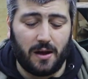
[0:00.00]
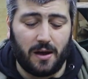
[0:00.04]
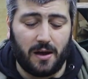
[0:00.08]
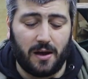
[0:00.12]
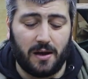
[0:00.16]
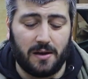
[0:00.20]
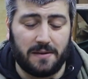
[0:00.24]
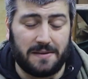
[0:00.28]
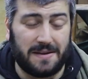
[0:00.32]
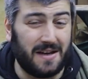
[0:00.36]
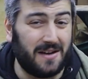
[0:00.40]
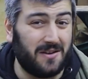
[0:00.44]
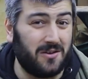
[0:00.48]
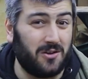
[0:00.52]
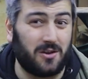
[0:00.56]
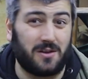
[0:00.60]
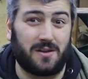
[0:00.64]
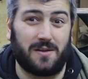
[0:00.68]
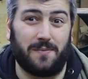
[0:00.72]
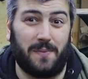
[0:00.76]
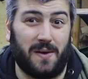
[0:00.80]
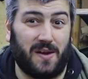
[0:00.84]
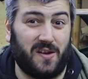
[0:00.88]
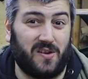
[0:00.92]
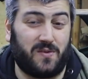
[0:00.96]
They're not
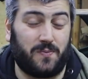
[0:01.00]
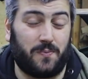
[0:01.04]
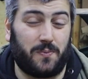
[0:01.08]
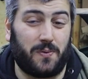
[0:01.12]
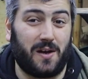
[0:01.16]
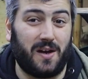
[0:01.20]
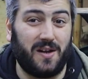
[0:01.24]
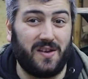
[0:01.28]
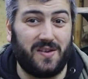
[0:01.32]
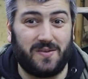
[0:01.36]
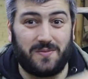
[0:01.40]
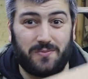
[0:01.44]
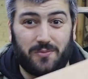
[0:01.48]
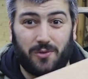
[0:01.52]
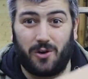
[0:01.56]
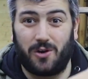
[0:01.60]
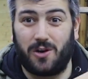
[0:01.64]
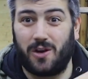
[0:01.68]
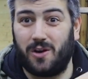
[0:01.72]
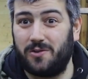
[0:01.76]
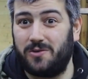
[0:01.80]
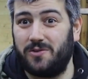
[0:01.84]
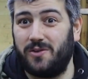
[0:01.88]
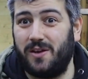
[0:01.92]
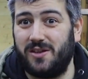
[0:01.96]
the best price.
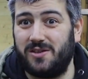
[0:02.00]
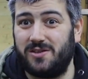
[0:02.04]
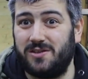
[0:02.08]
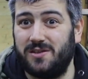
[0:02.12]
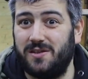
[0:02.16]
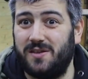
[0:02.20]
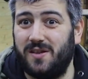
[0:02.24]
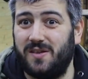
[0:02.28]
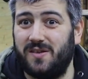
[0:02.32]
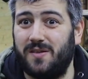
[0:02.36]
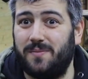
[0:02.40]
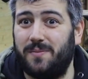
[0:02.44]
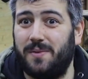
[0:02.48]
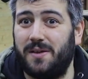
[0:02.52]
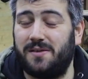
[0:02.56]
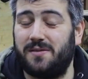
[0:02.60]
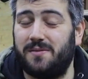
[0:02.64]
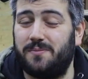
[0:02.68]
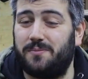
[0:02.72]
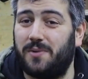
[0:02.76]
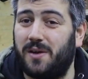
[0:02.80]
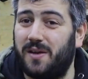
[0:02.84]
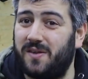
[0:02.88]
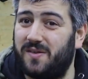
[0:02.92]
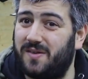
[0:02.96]
Rock Auto actually does a
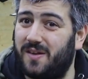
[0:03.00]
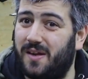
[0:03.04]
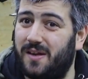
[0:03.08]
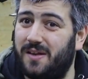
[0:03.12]
better price.